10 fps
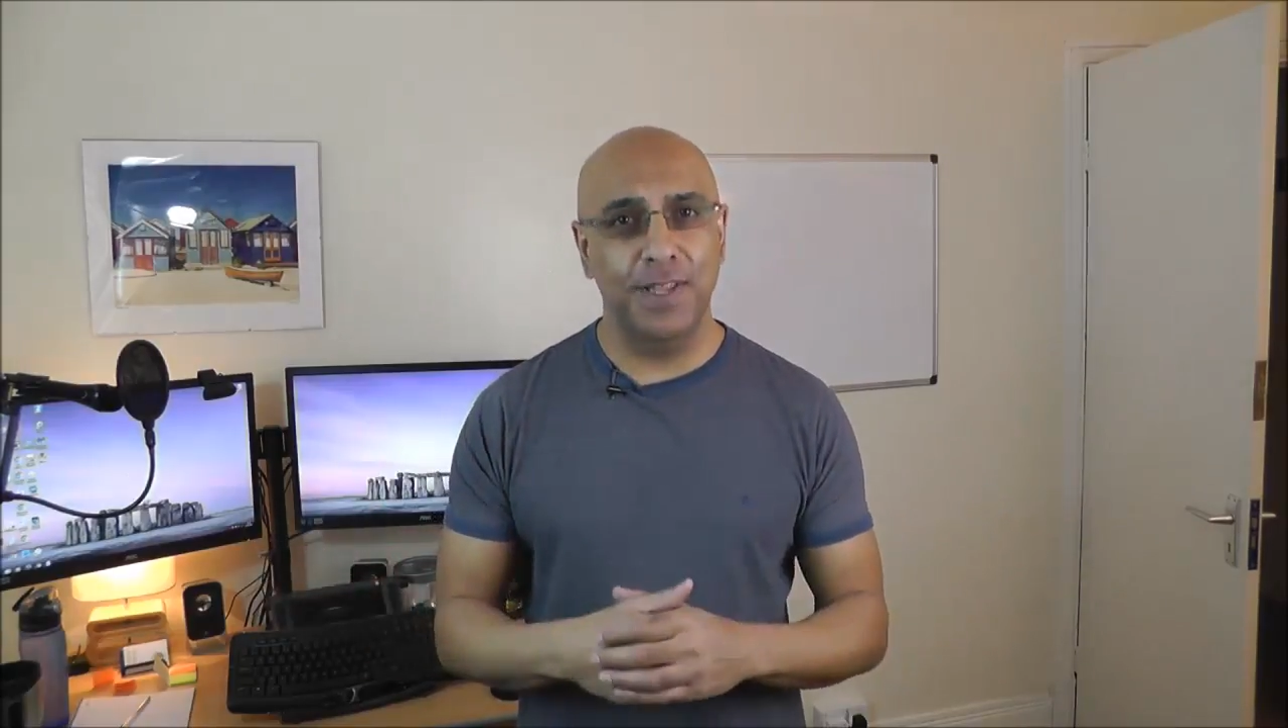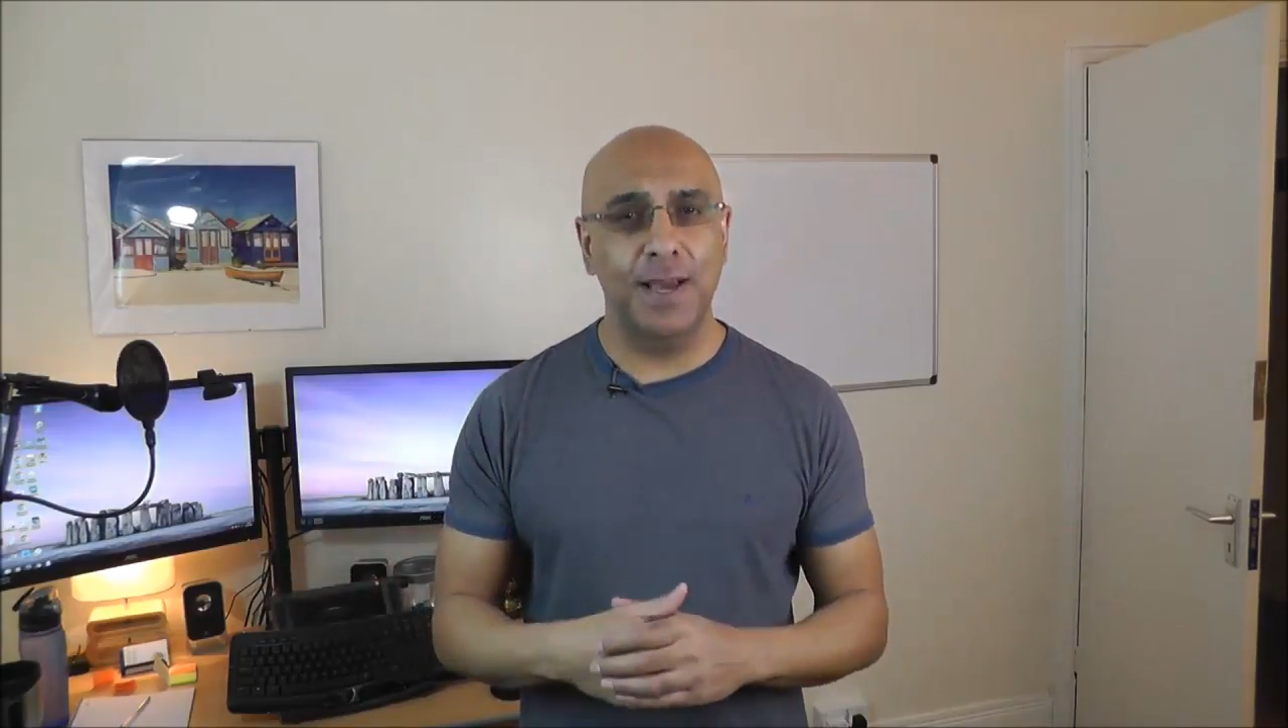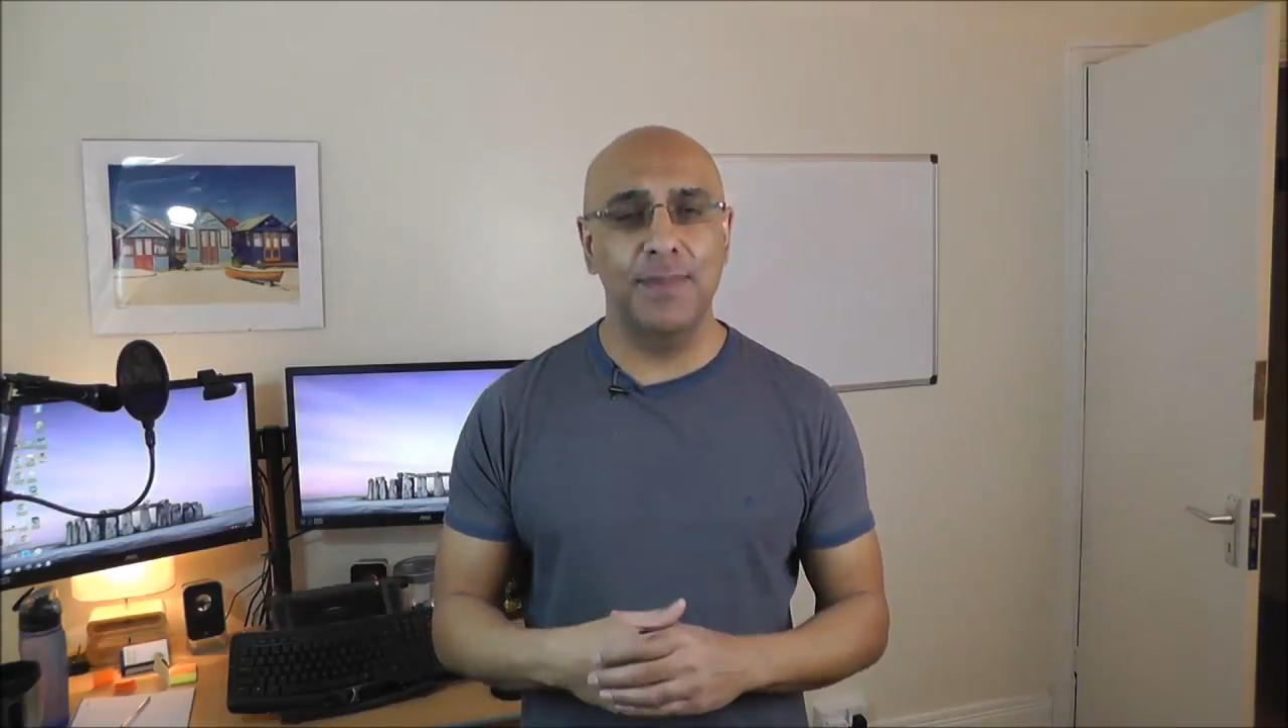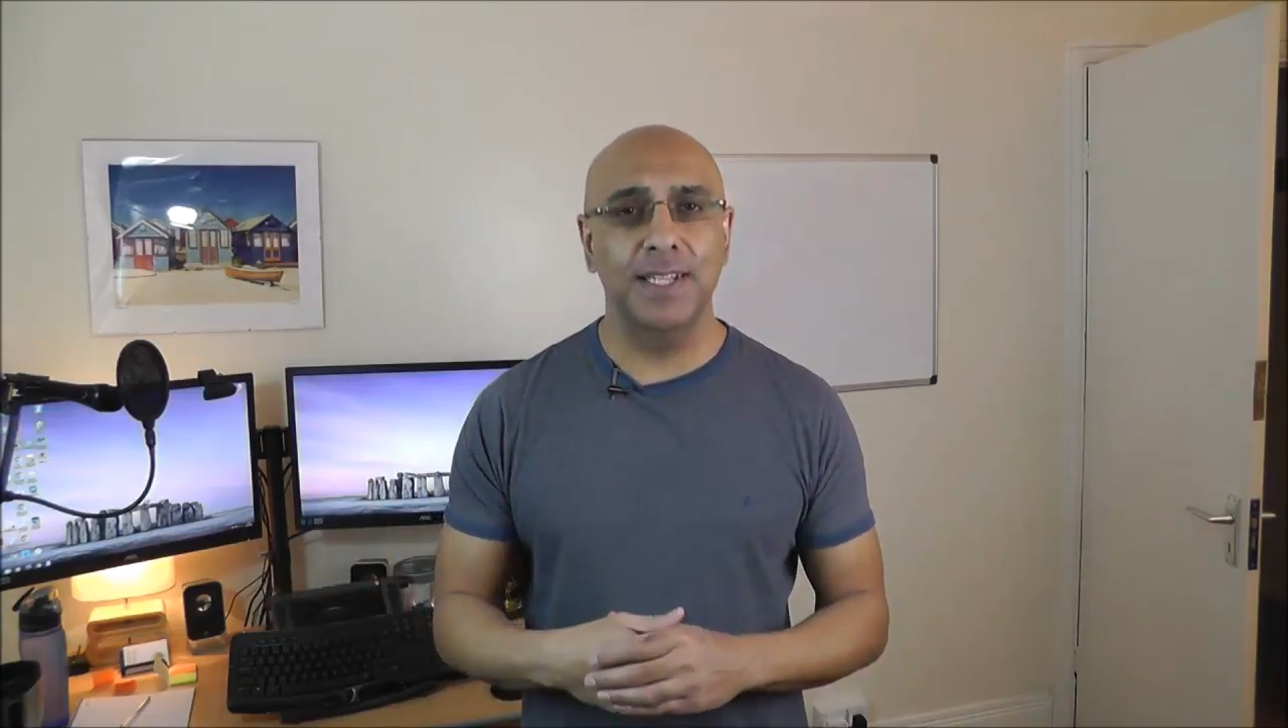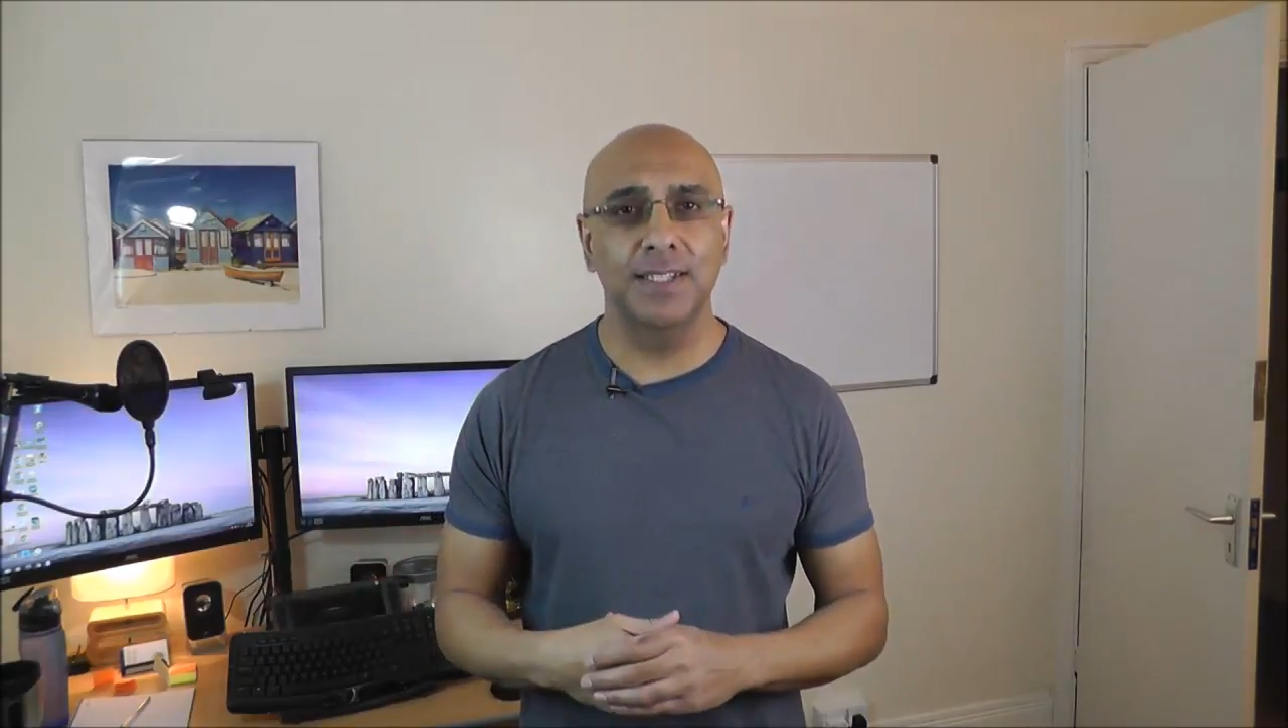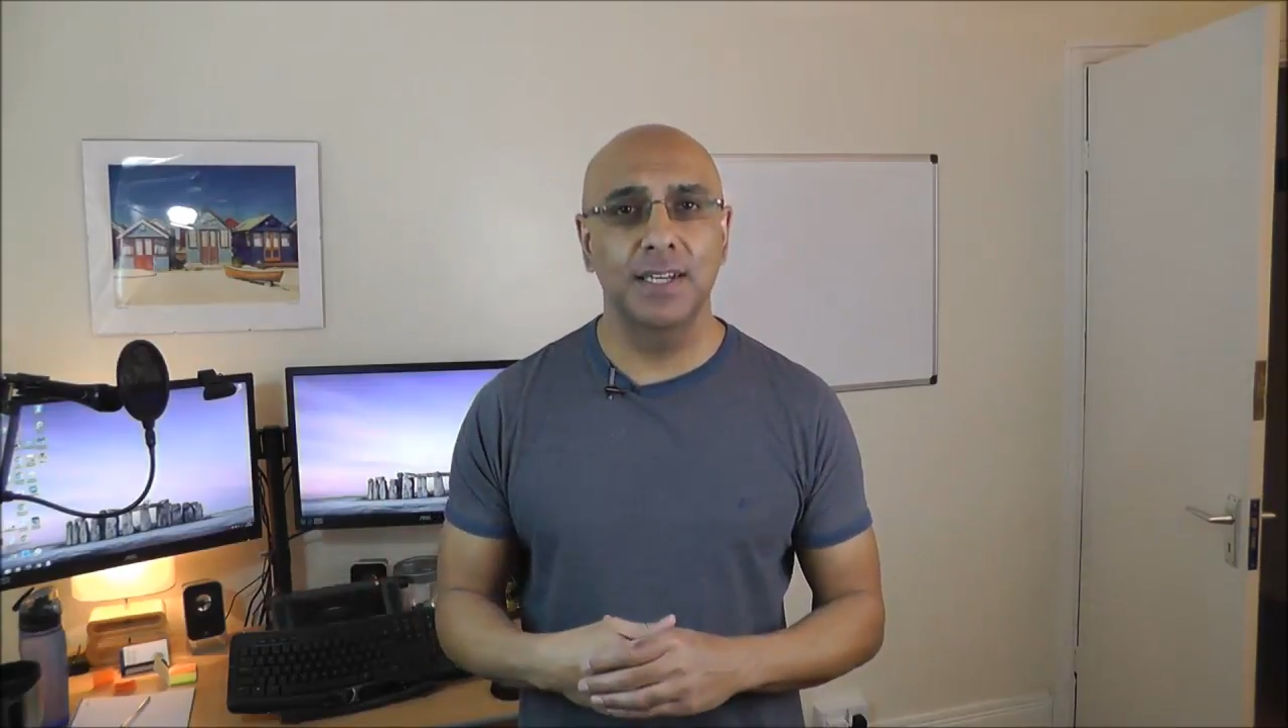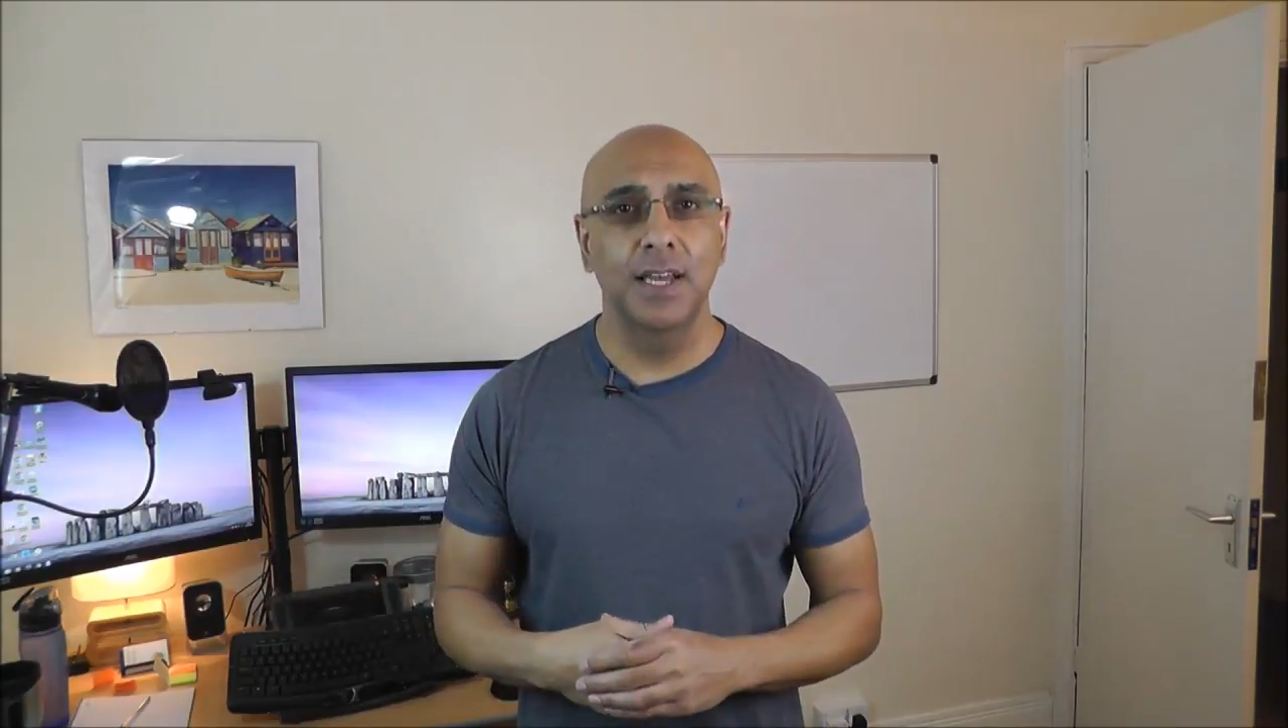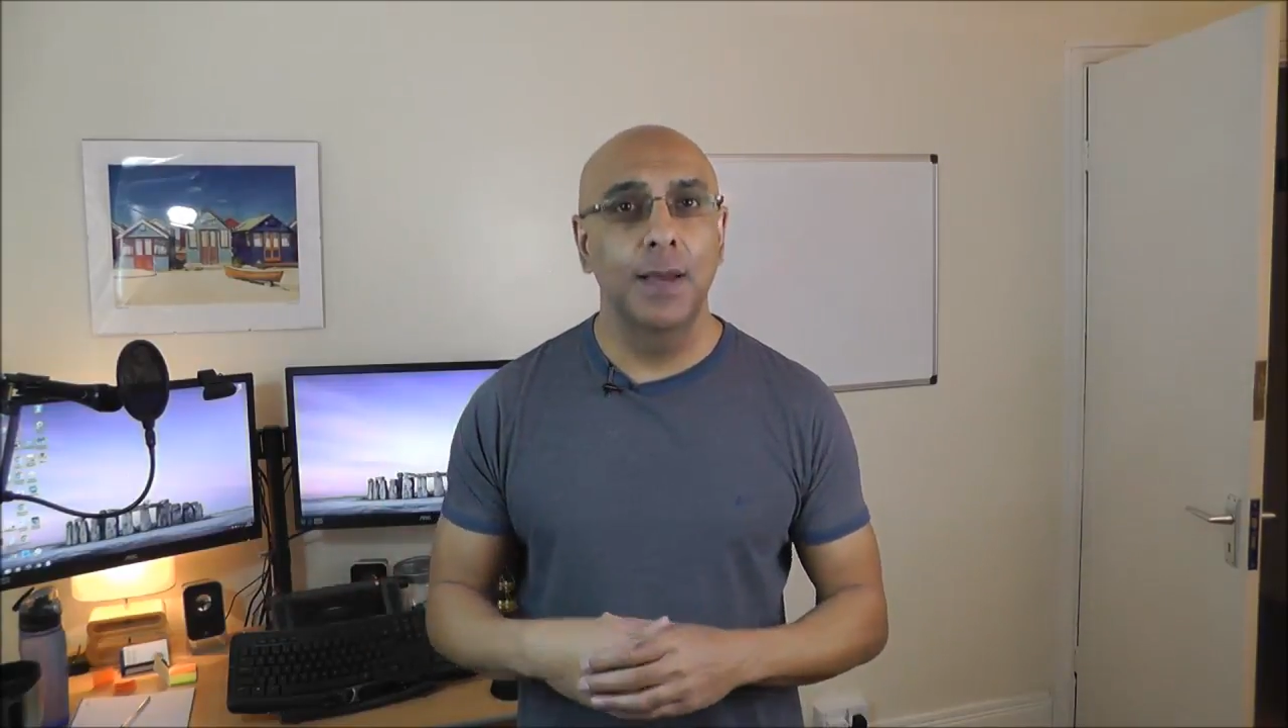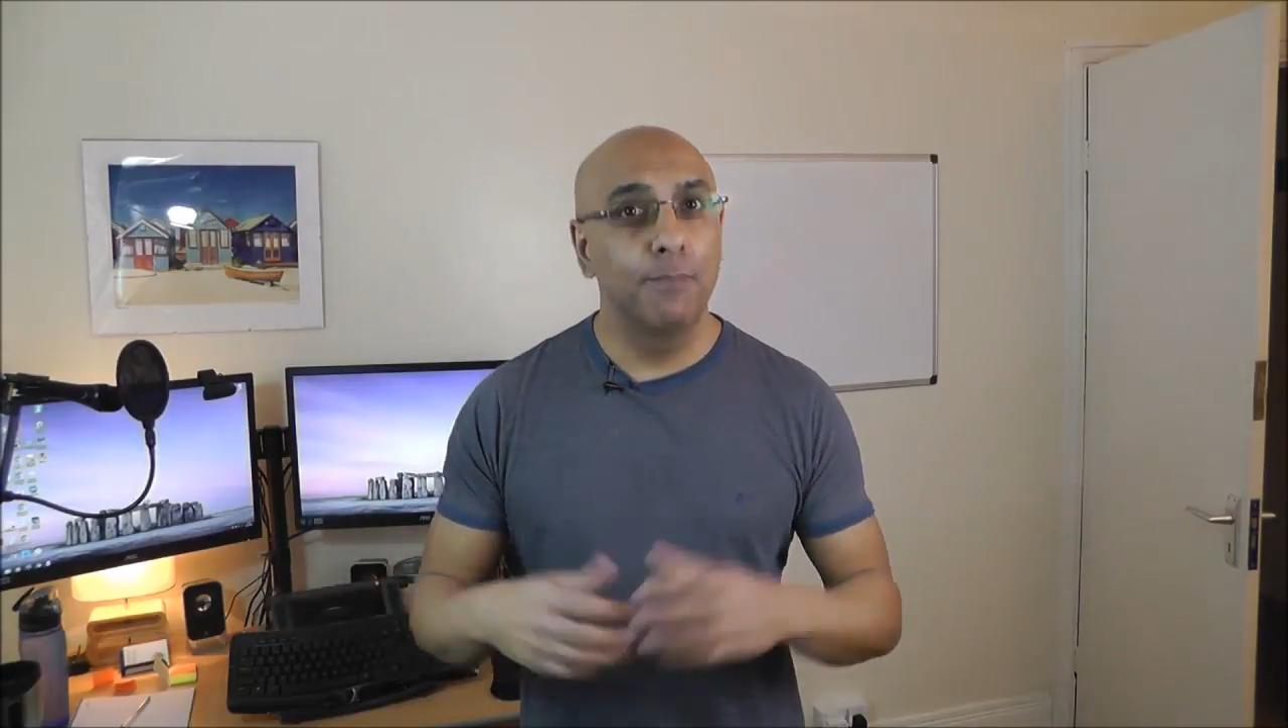that matter.